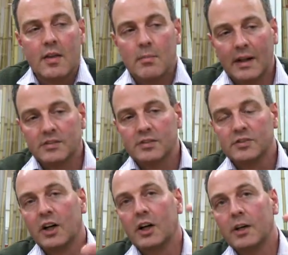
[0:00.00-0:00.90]
amount of
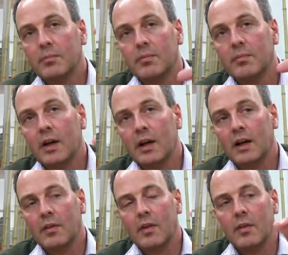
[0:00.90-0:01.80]
time
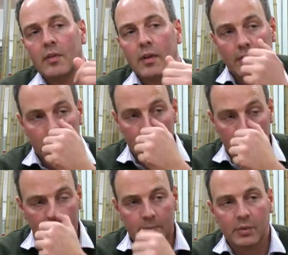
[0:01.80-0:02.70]

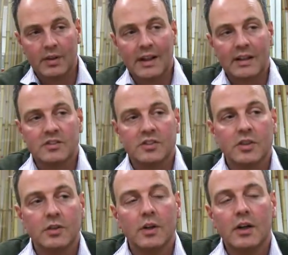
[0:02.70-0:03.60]
that people could lend to.